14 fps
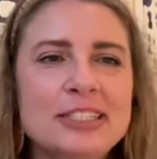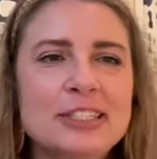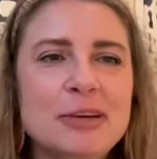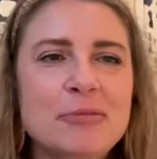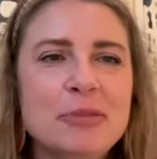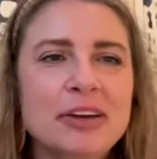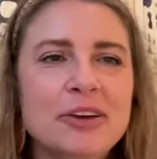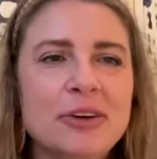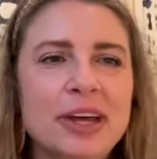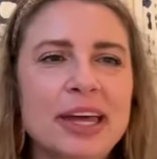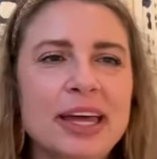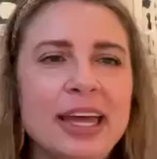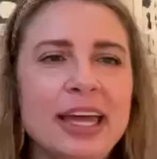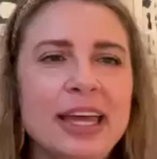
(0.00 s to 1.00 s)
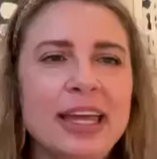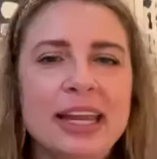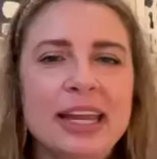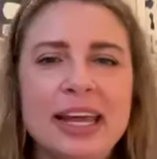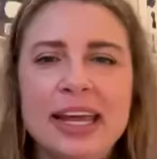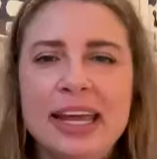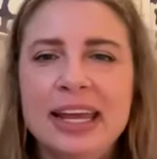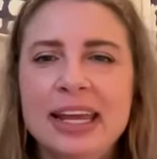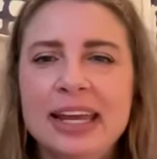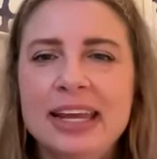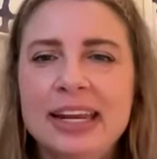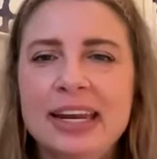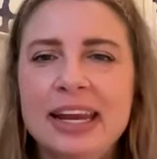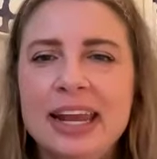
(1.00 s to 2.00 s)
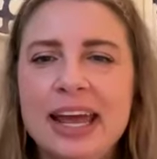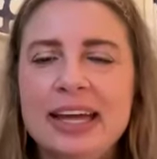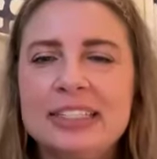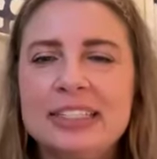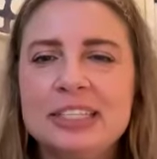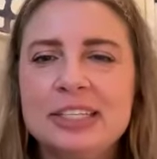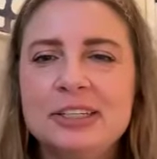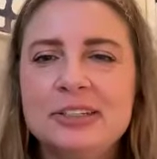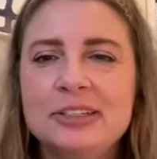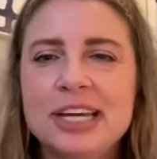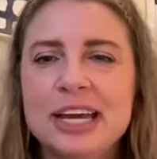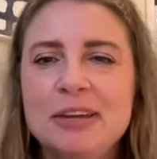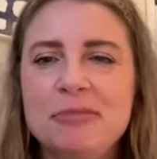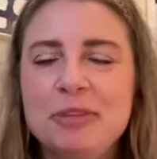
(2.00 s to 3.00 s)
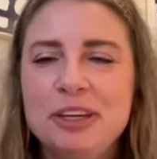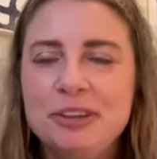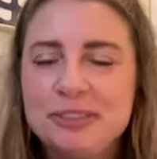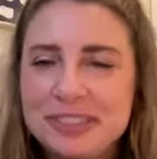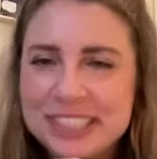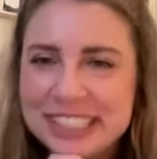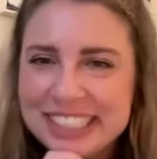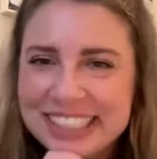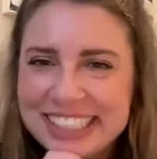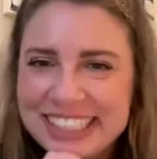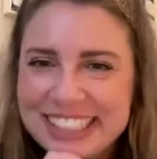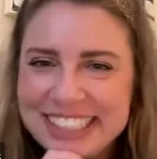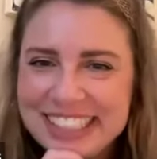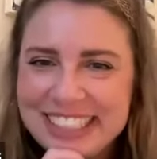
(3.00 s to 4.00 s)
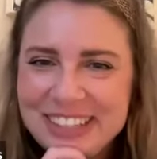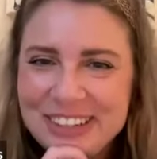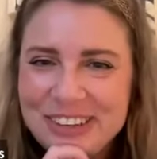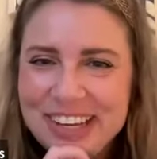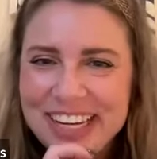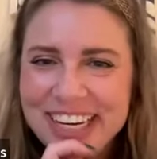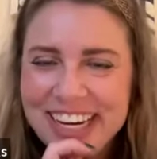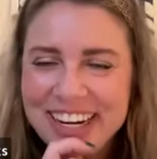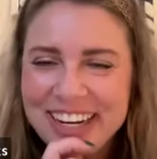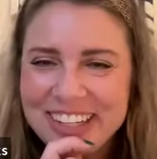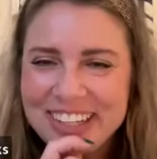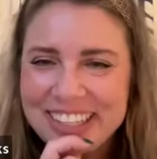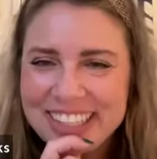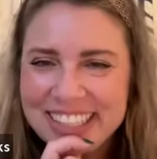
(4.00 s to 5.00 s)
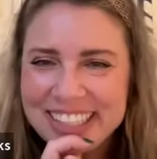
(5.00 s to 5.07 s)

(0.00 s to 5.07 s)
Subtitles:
So I'm going to go ahead and ask you to unmute. Go ahead, Carol.